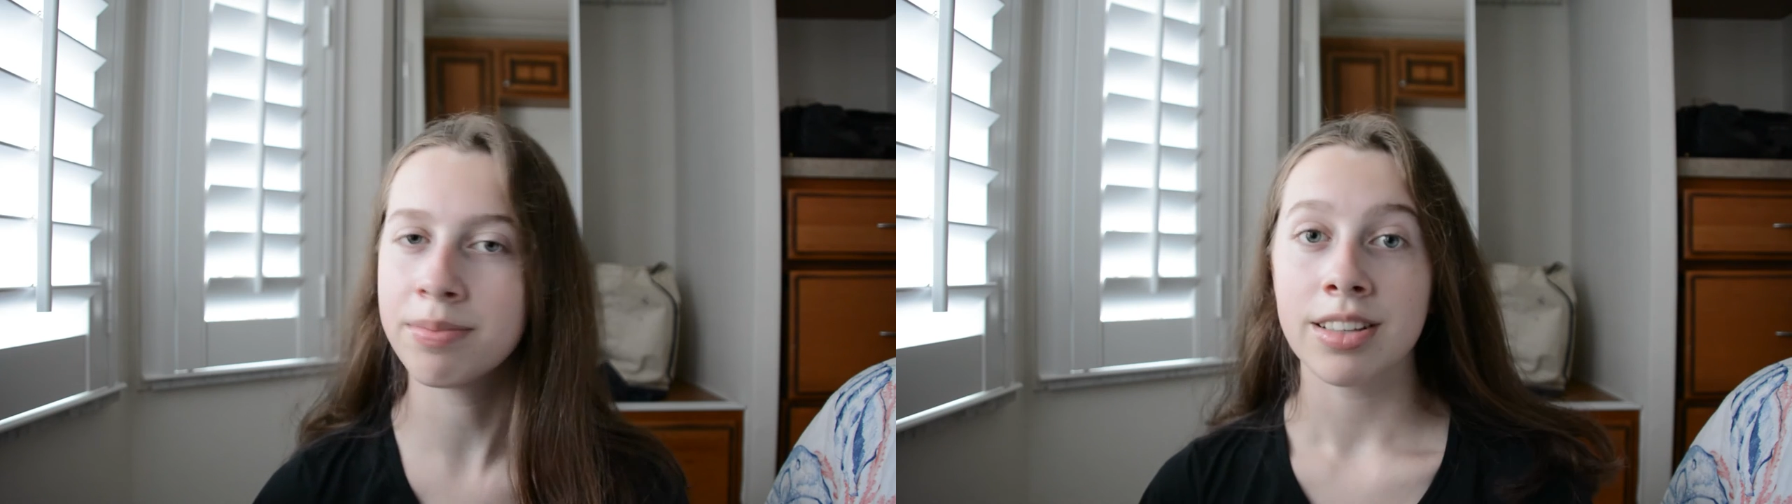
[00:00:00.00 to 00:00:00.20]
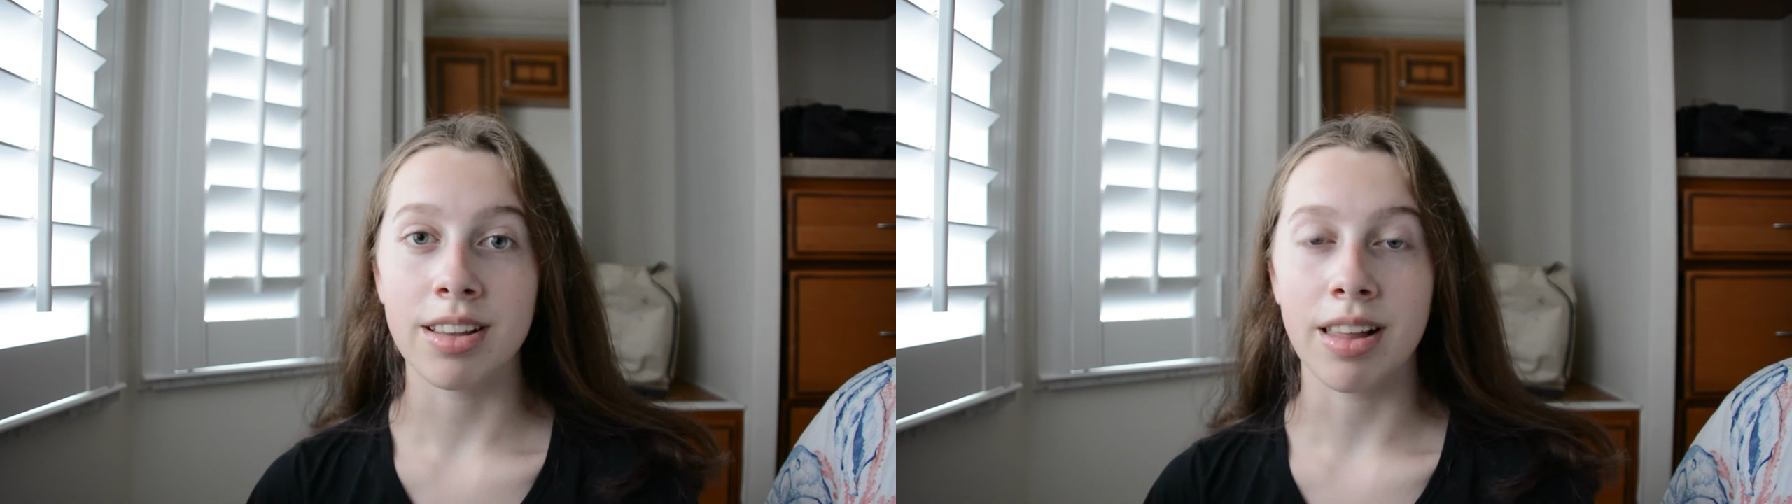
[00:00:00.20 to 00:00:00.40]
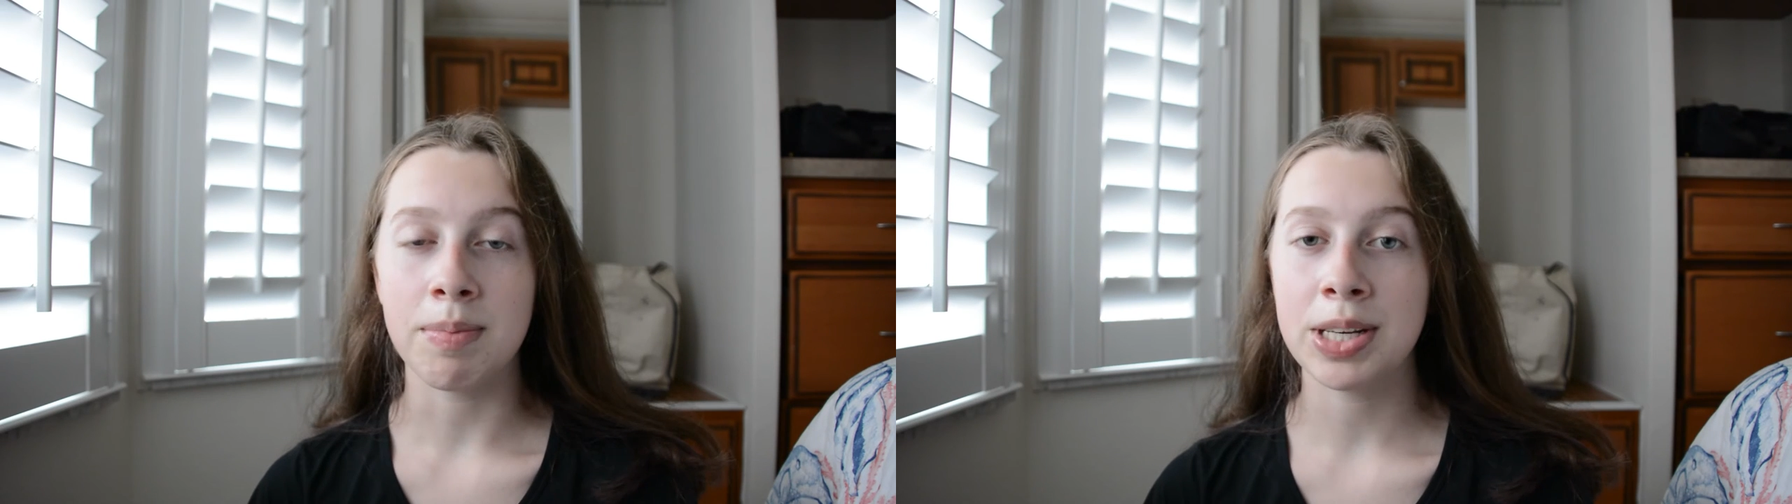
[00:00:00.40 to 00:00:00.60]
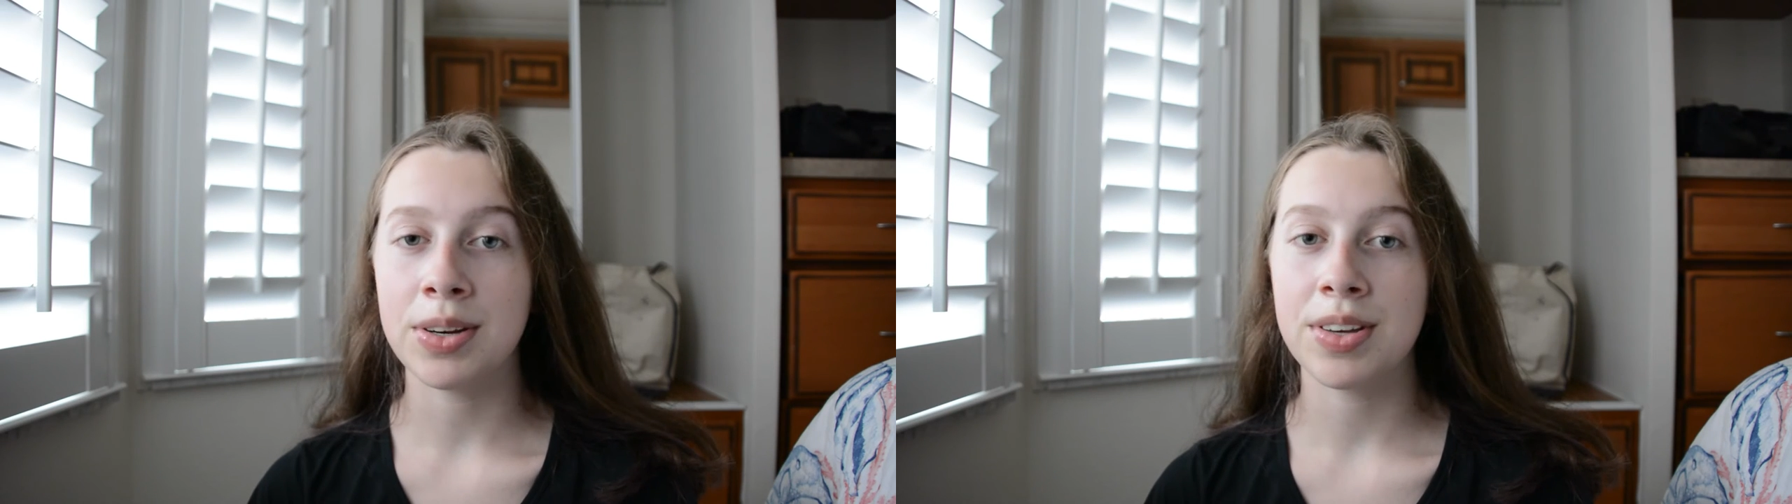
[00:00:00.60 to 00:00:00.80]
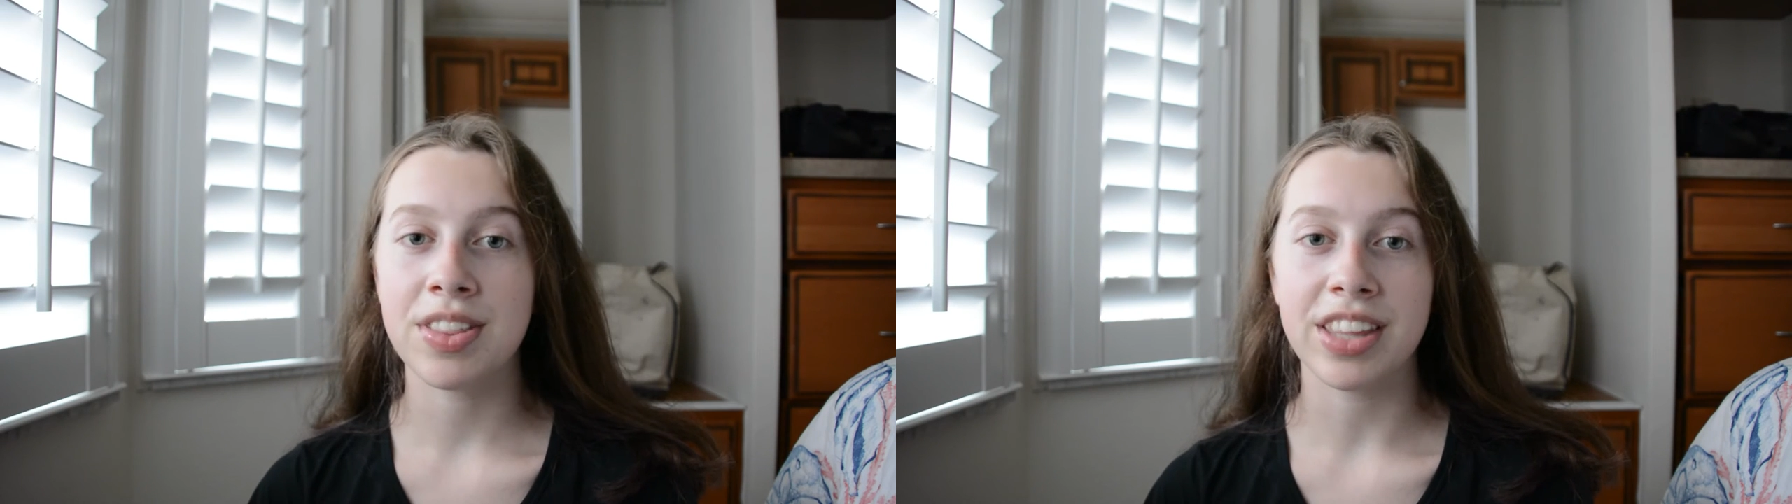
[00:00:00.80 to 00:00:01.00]
So let me know
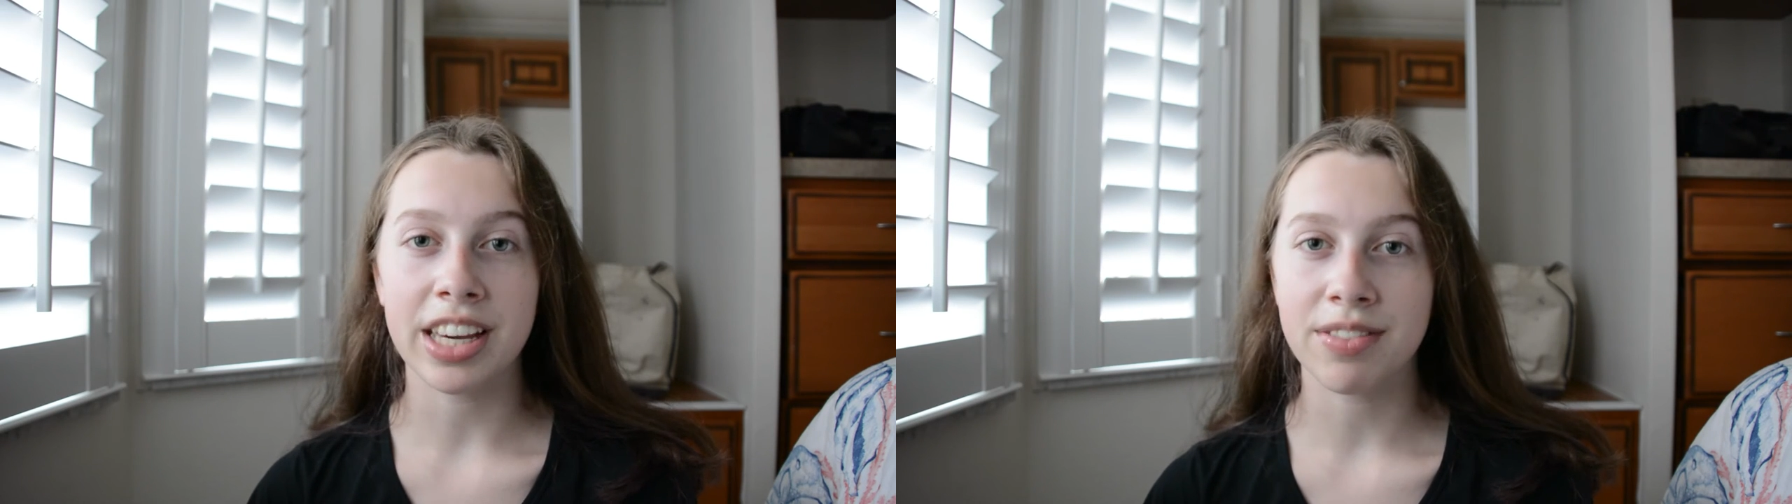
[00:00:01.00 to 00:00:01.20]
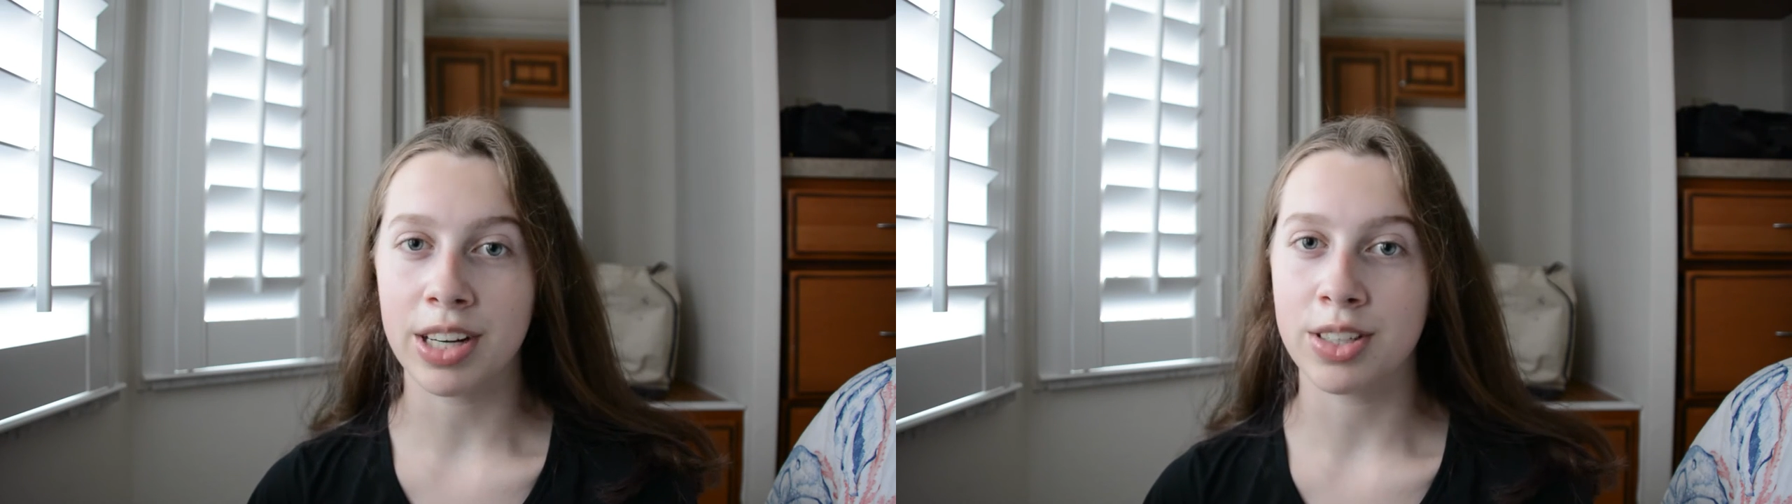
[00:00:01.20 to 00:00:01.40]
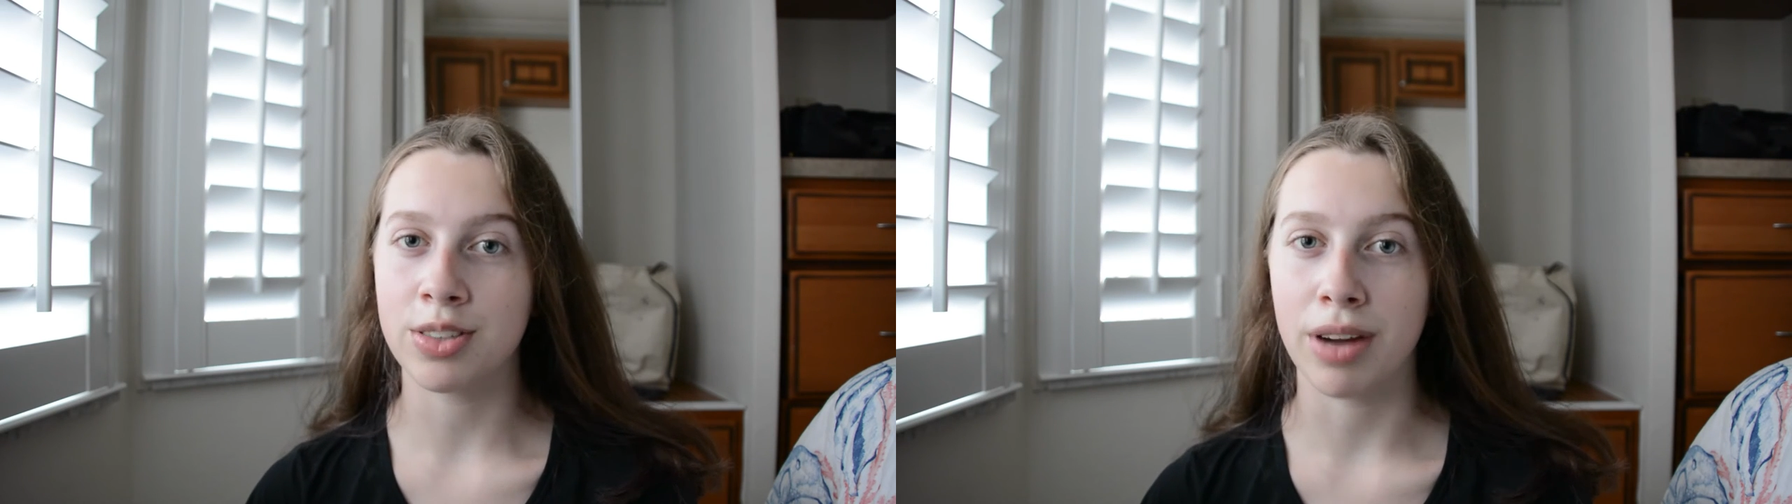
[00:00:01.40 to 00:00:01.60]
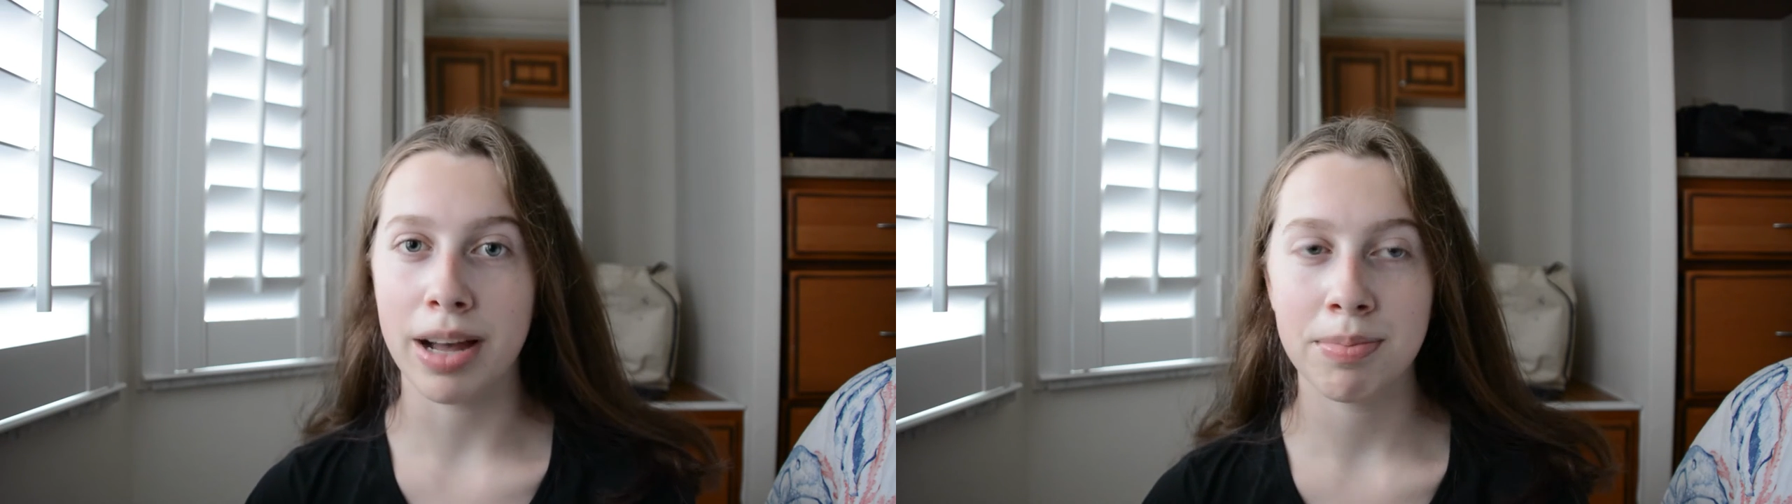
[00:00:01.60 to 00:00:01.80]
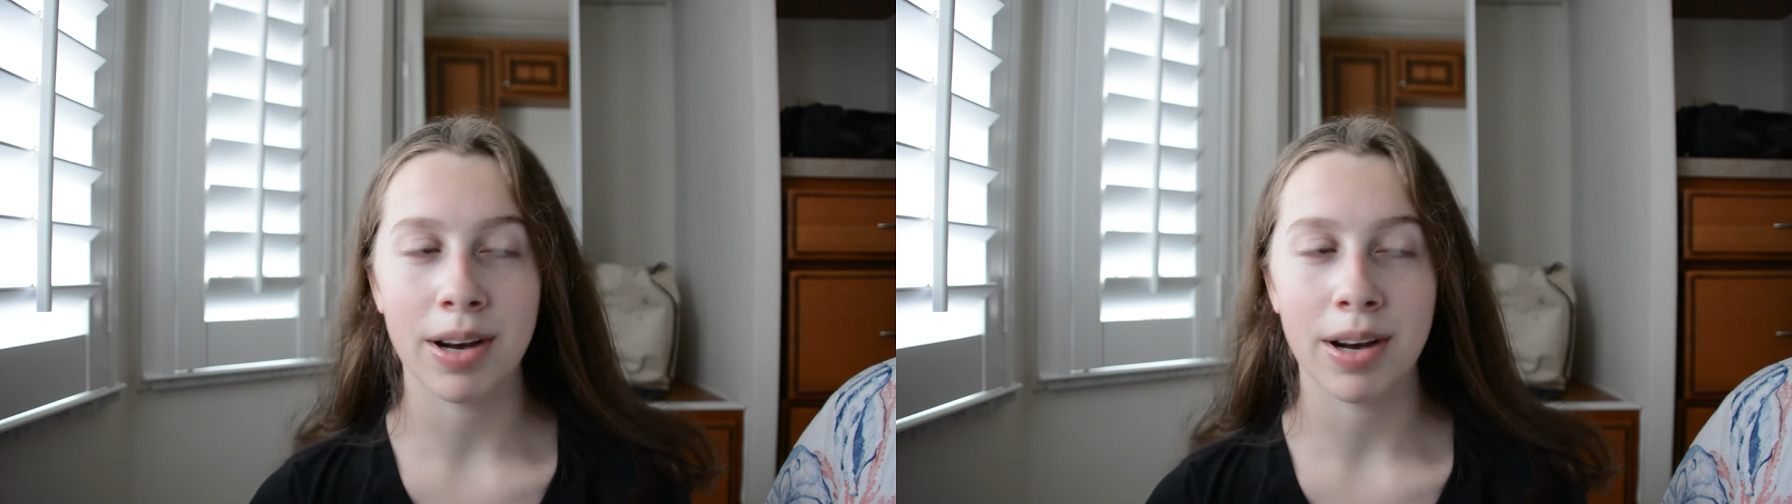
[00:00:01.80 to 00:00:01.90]
what you think of our trip.